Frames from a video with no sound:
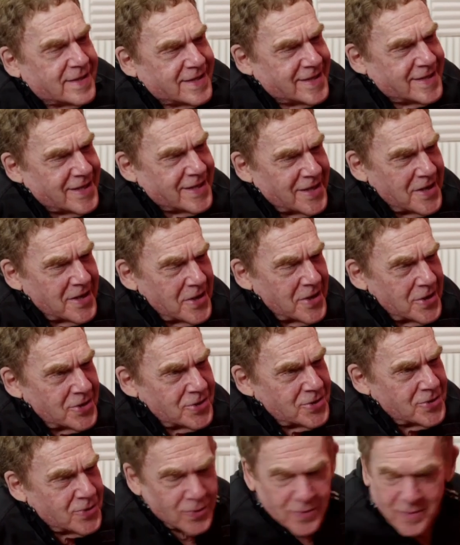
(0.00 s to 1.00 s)

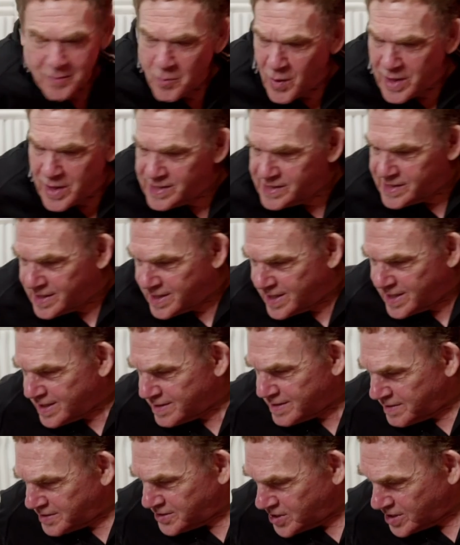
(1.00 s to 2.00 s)
What is it
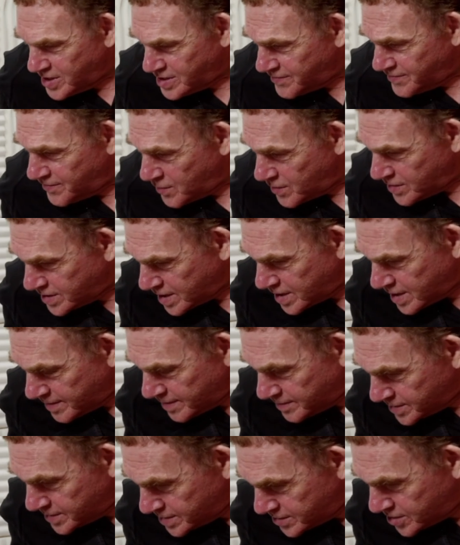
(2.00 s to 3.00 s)
again? They changed it four times.
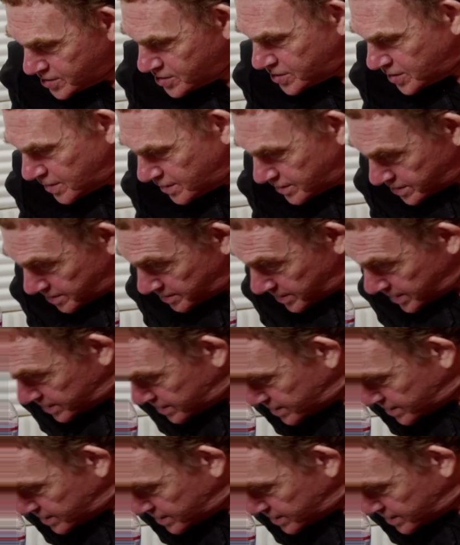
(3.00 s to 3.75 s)
Just show it to me.